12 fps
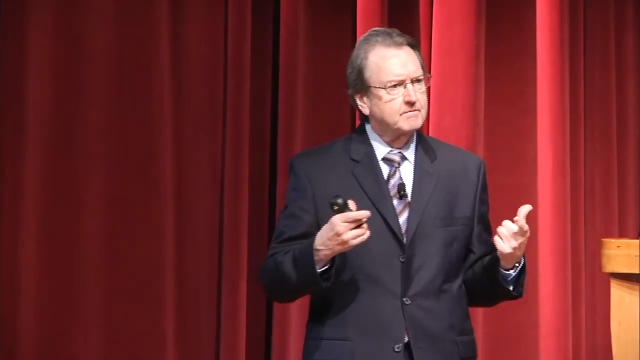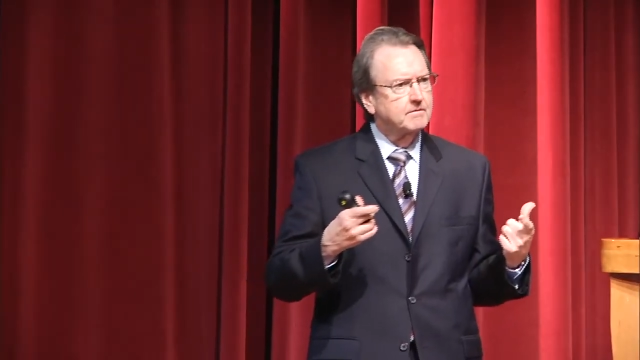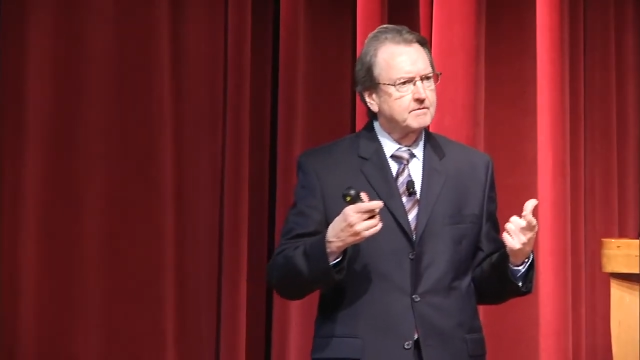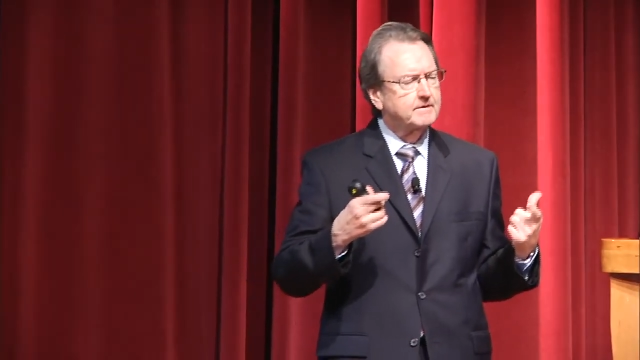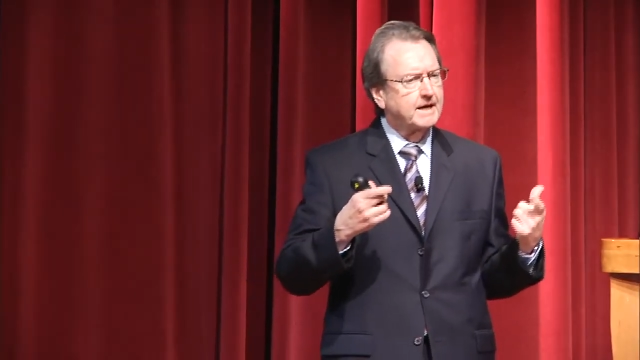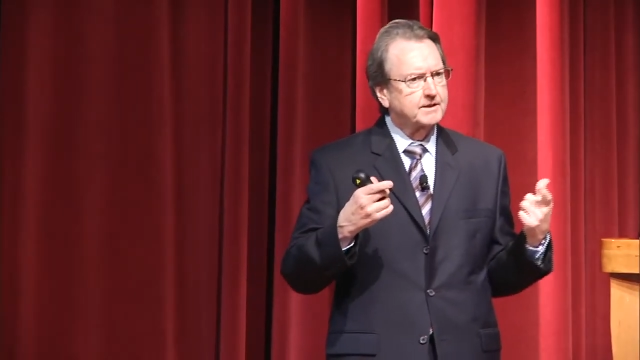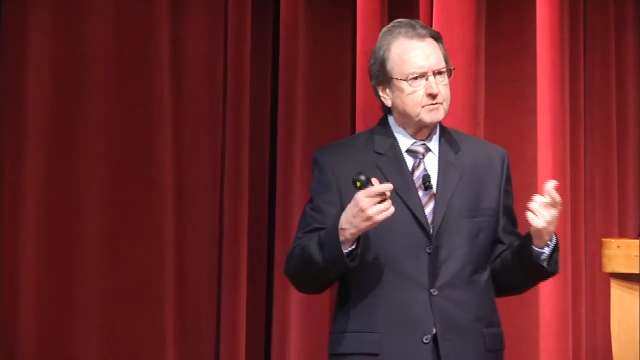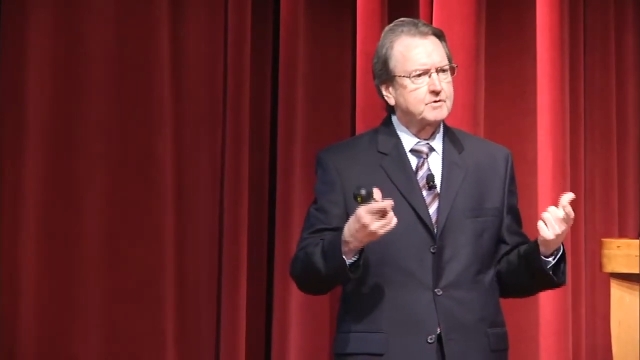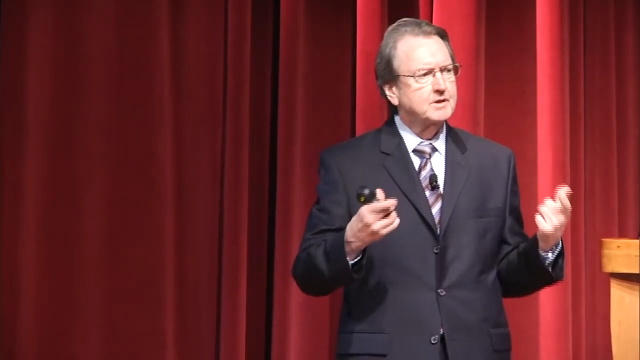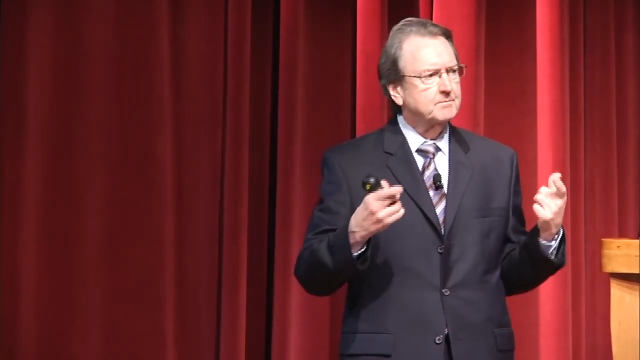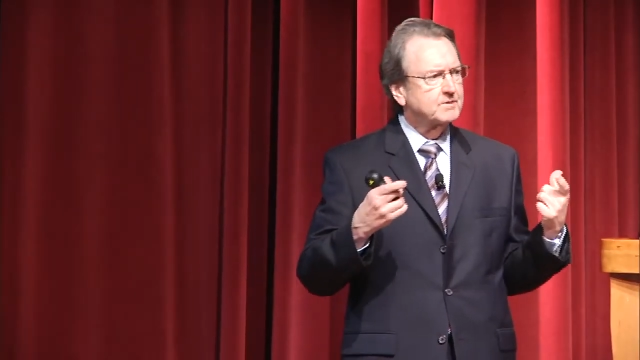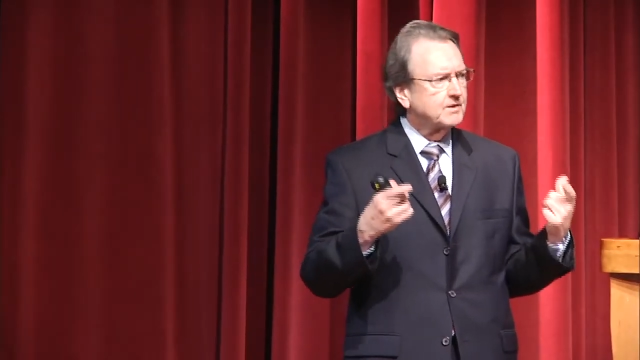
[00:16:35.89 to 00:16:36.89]
Dr.
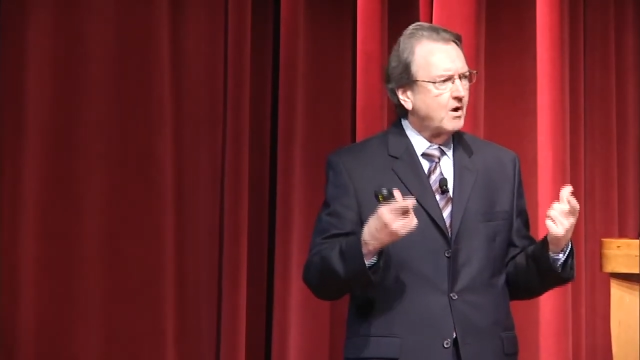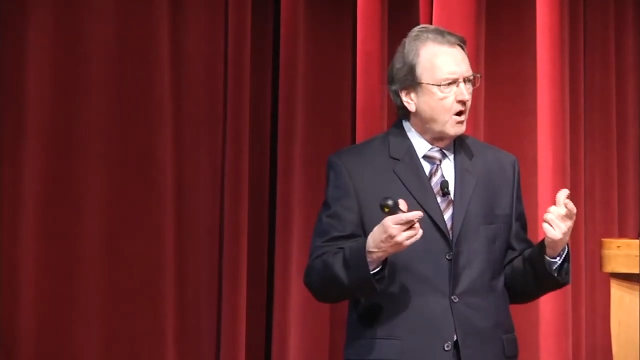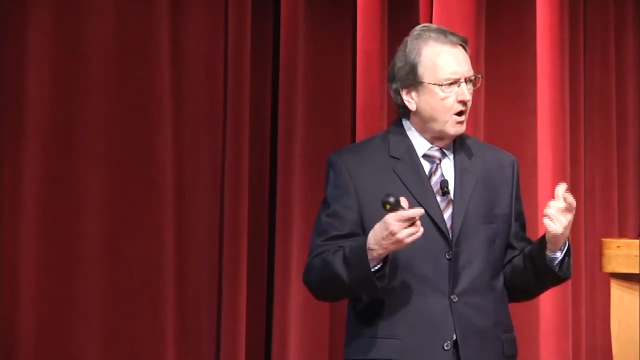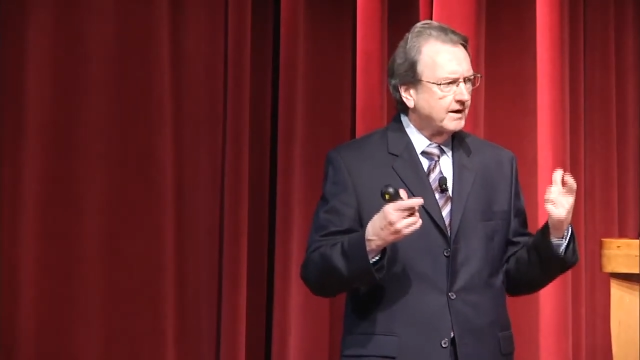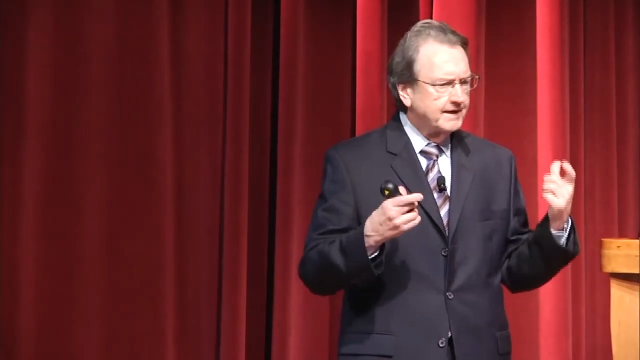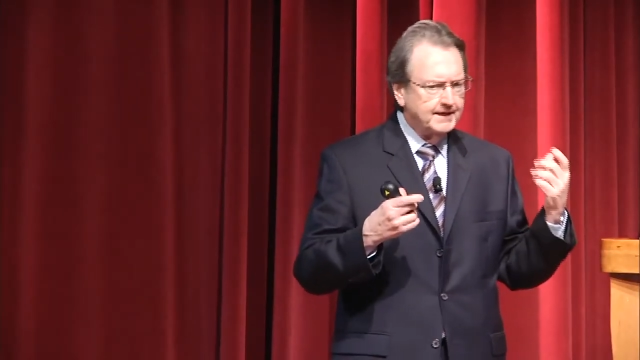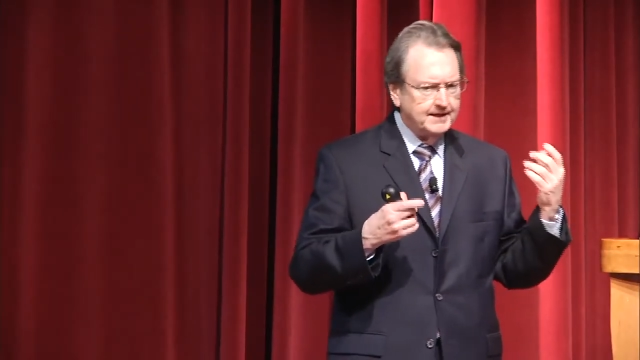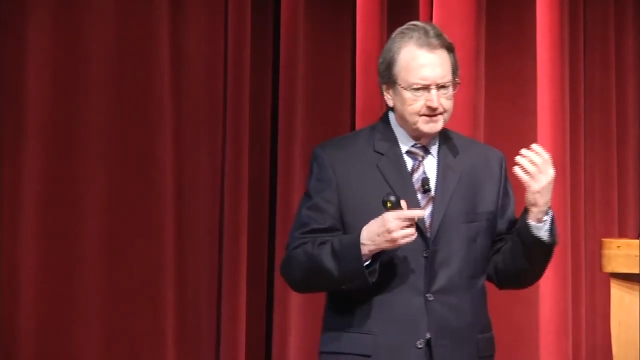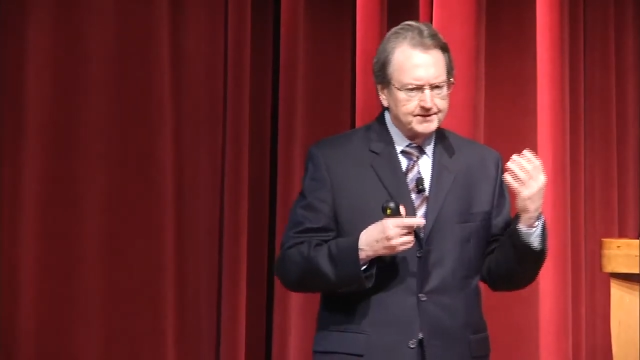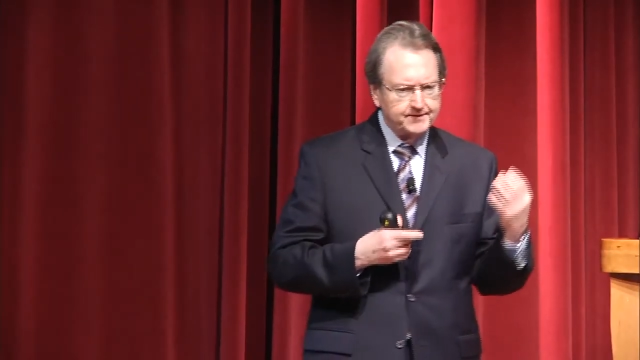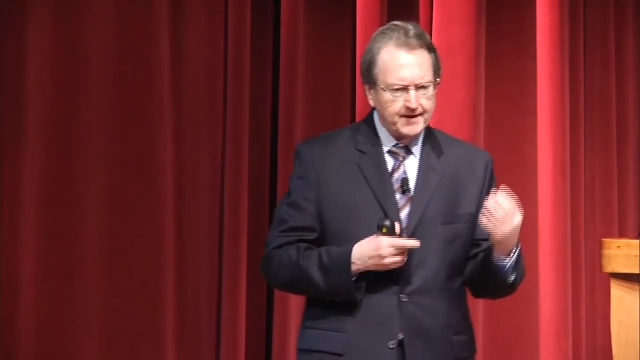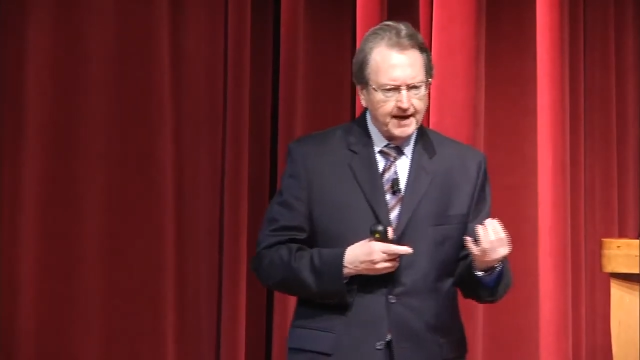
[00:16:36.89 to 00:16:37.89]
Williams' talk
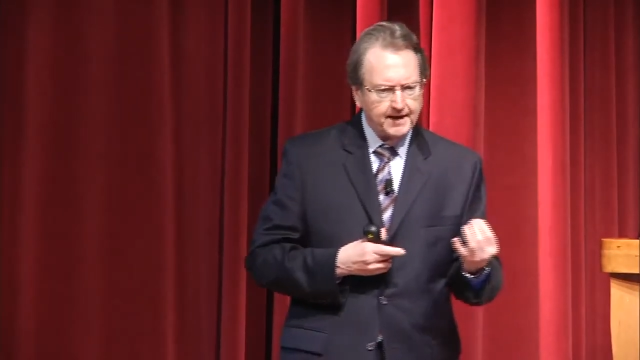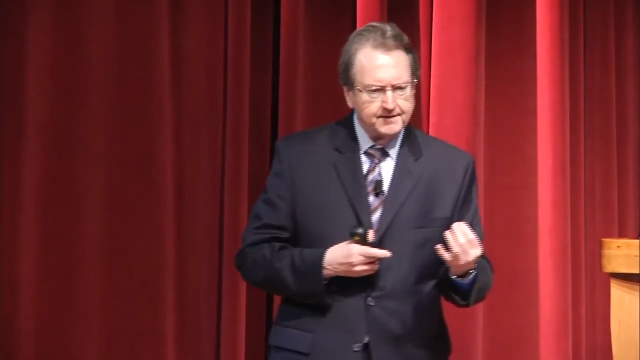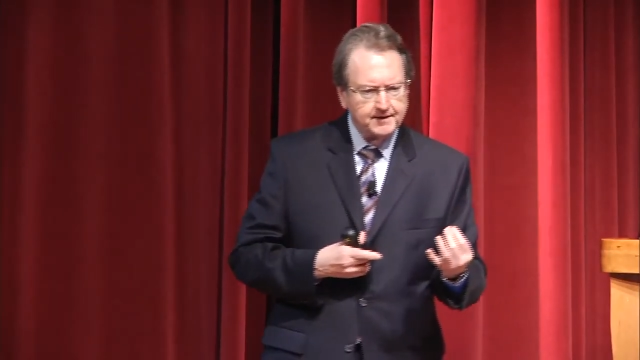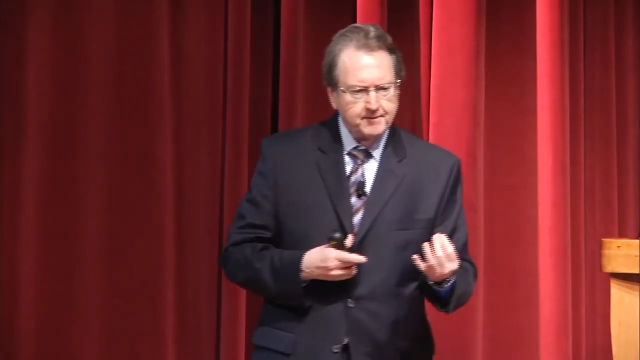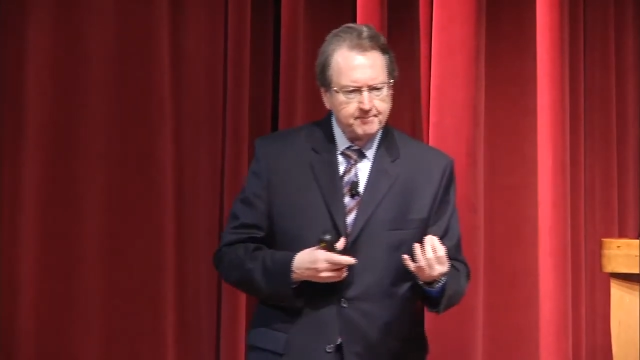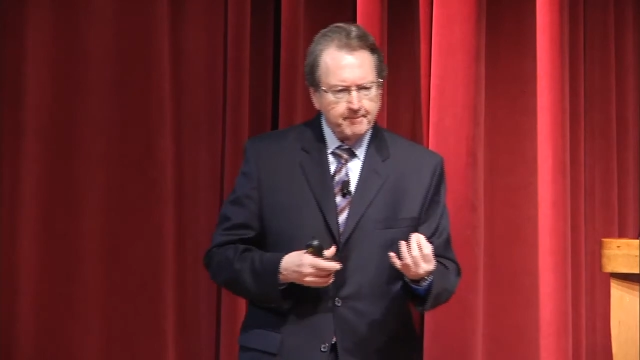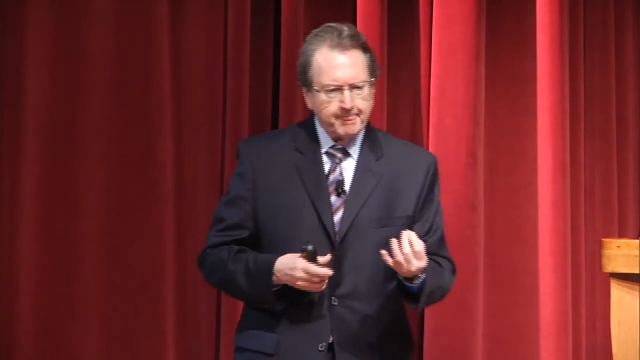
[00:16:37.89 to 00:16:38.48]
is that